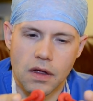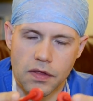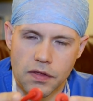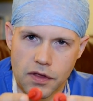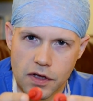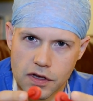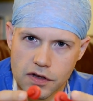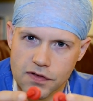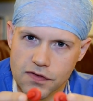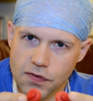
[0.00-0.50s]

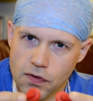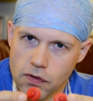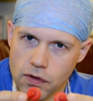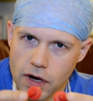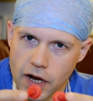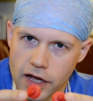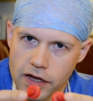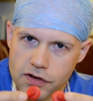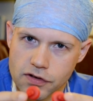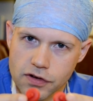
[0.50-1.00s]
These 4
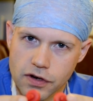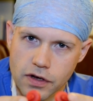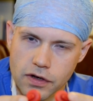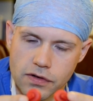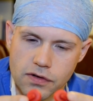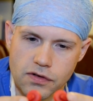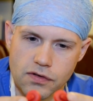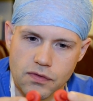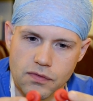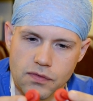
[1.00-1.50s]

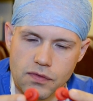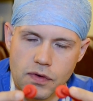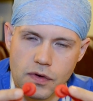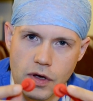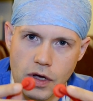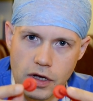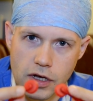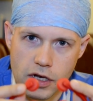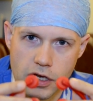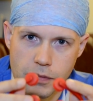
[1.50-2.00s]
electrodes
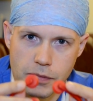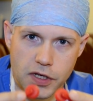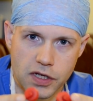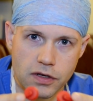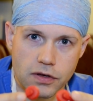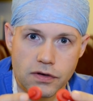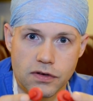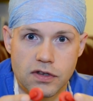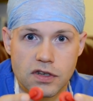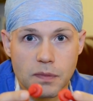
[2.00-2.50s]
are going to be
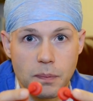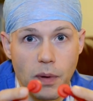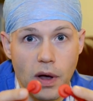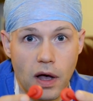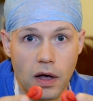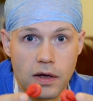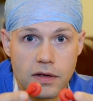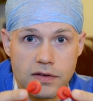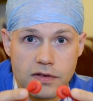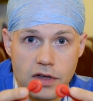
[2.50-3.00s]
used to
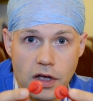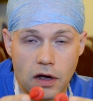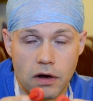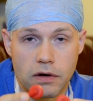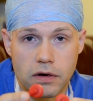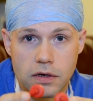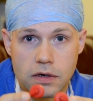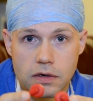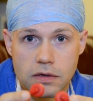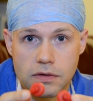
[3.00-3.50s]
pass
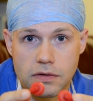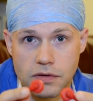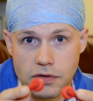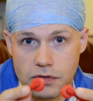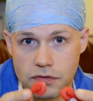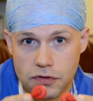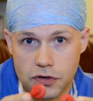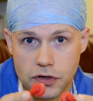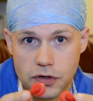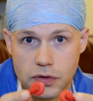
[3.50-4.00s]
current
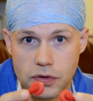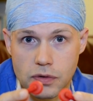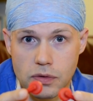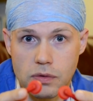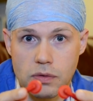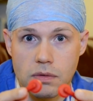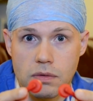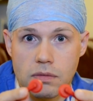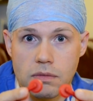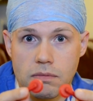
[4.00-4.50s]

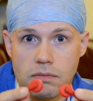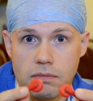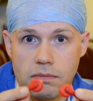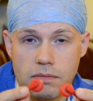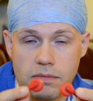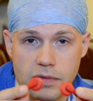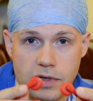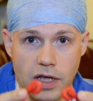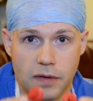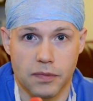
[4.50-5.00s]
through
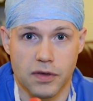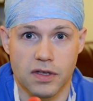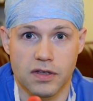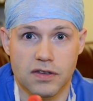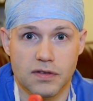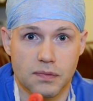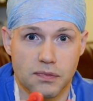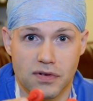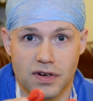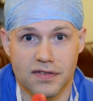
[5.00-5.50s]

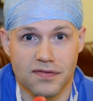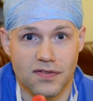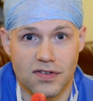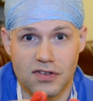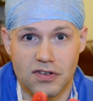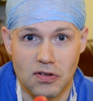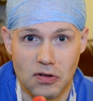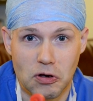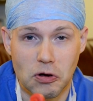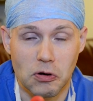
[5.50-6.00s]
Debbie's
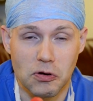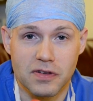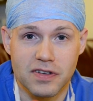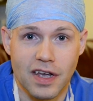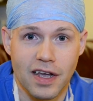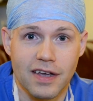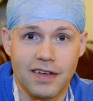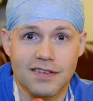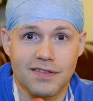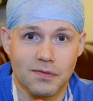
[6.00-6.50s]
prefrontal
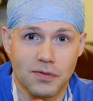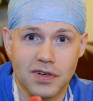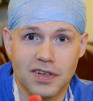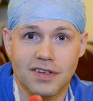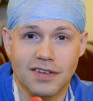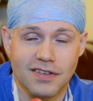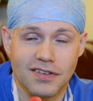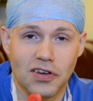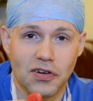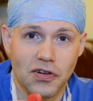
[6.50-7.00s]
cortex when
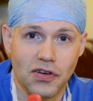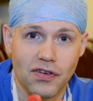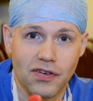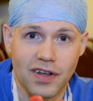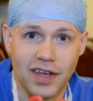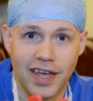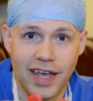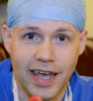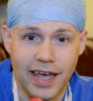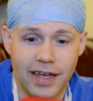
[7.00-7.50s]
she's got it on
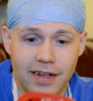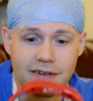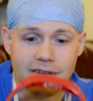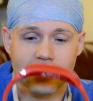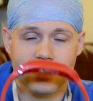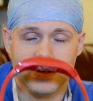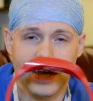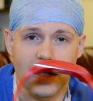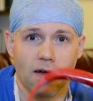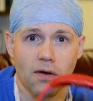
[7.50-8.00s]
her head.
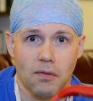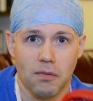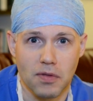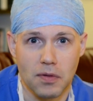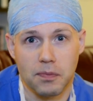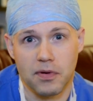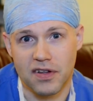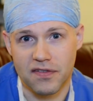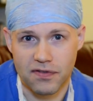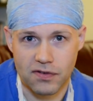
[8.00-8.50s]
Now the
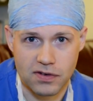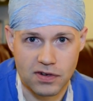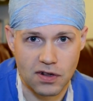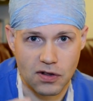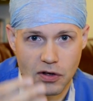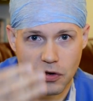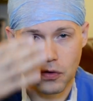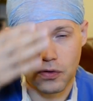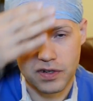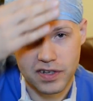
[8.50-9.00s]
prefrontal
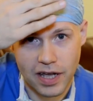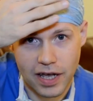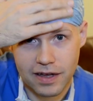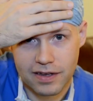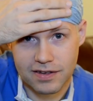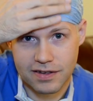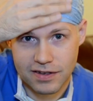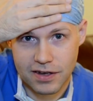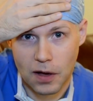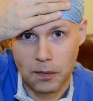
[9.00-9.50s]

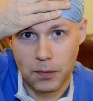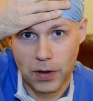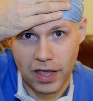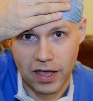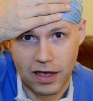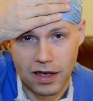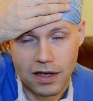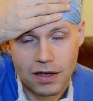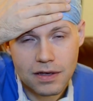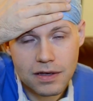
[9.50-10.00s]
cortex is up
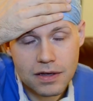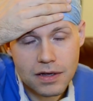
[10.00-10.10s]
here.